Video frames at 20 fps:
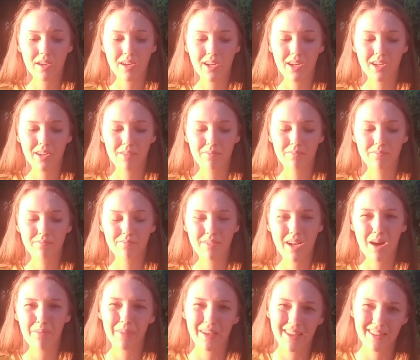
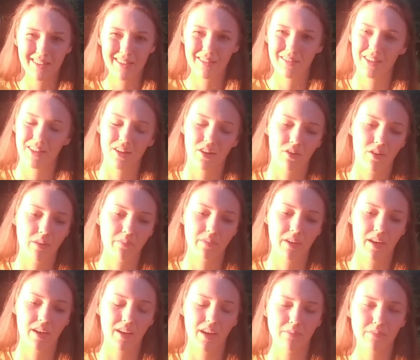not meat, you know, I'm
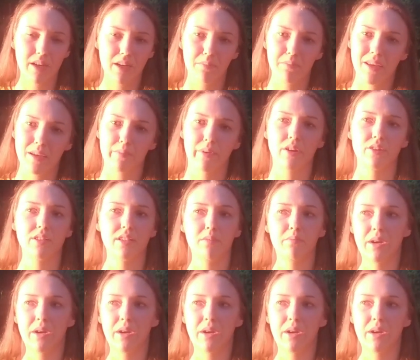not a meat person,